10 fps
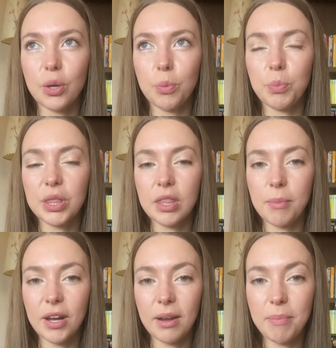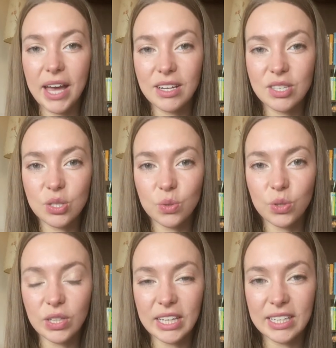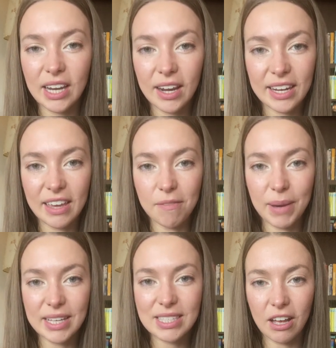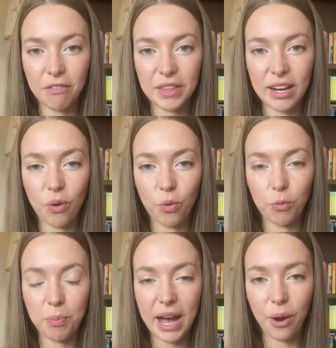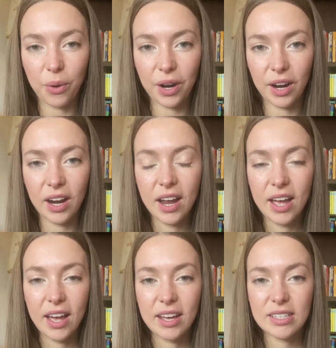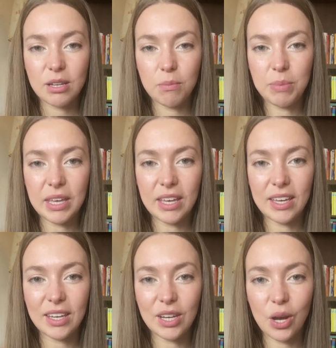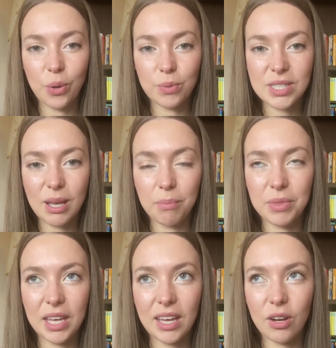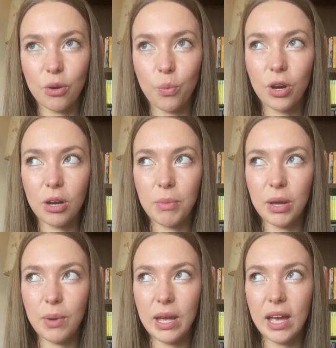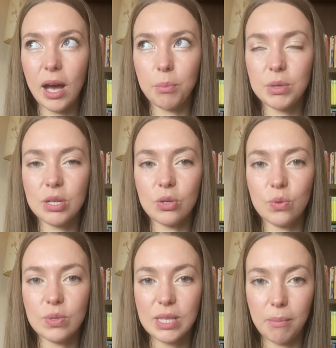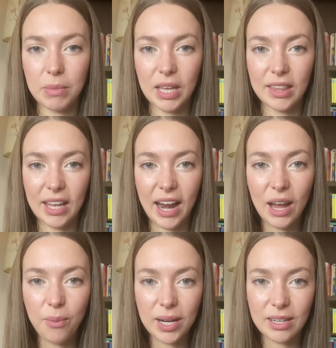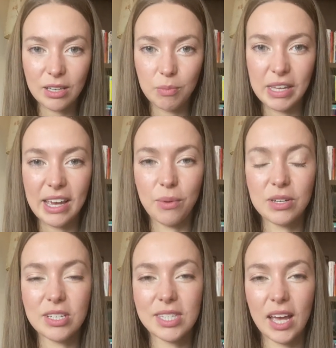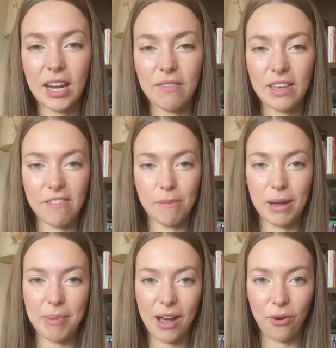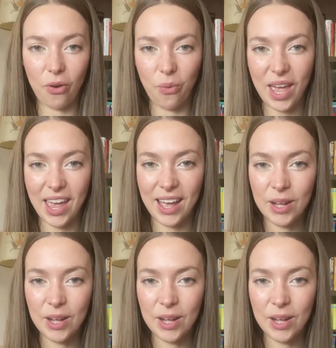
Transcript: put them on a pedestal and didn't give myself that own power to be, something or work my way up to something that I wanted to be. I would just kind of give my power away